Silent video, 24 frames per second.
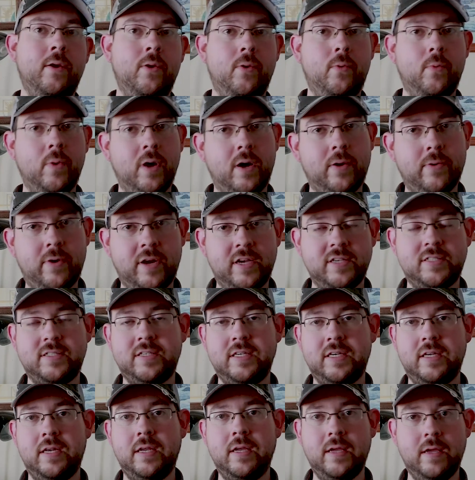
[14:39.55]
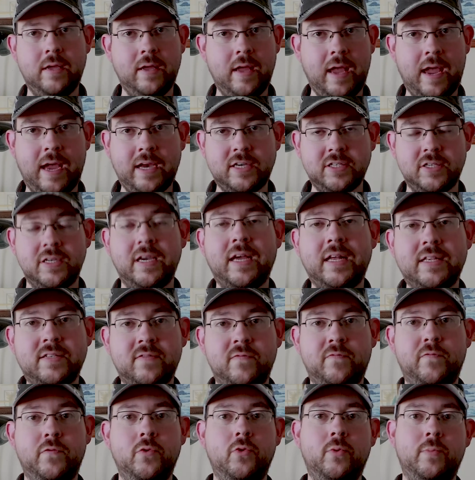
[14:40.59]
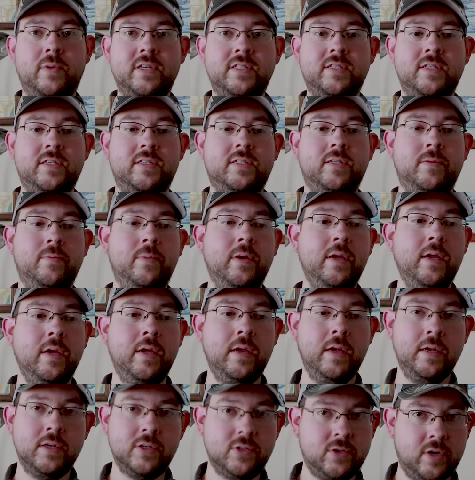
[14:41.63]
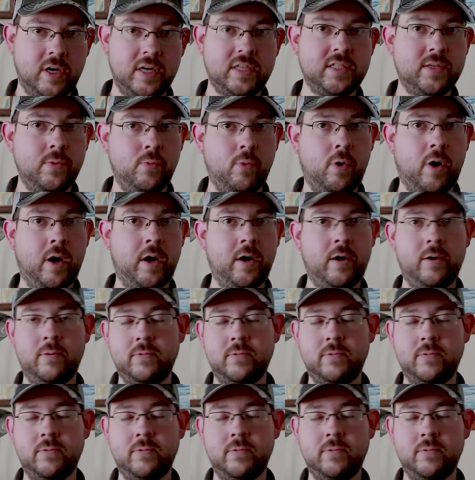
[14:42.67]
well rested, actually got some food in my system, drank some water.